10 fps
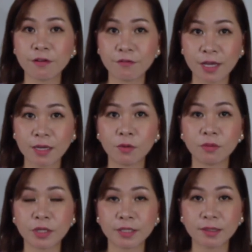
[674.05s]

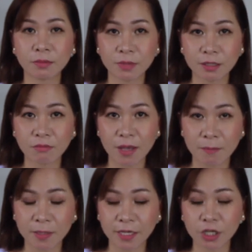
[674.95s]
available when I submitted my
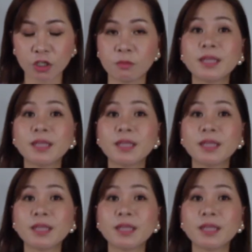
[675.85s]
application,